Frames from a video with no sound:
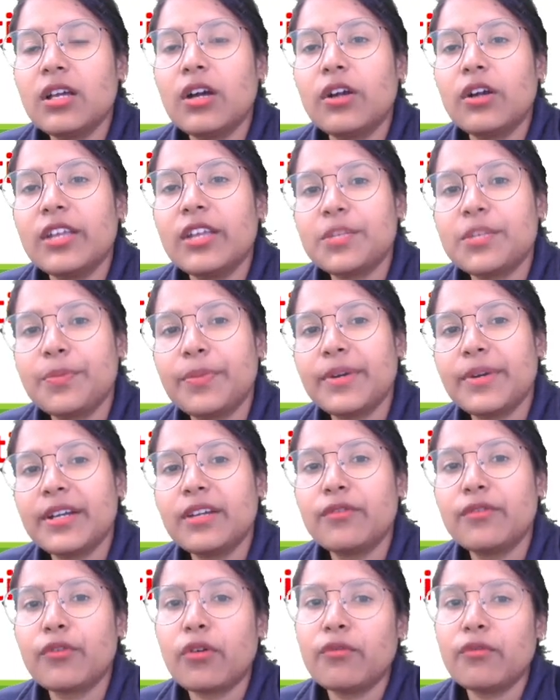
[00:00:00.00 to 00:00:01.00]
or spread
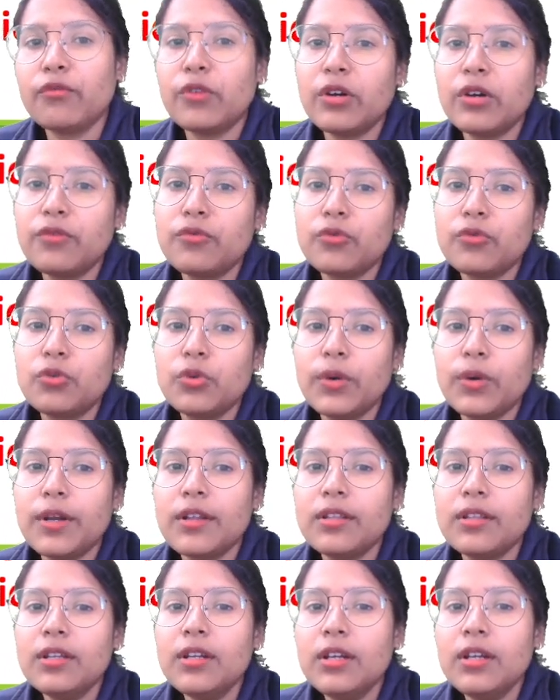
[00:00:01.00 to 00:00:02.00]
from one food to
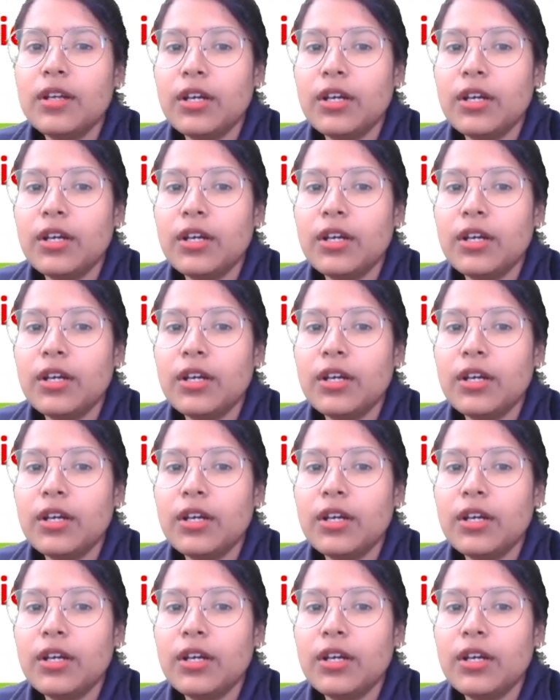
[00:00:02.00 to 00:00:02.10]
another?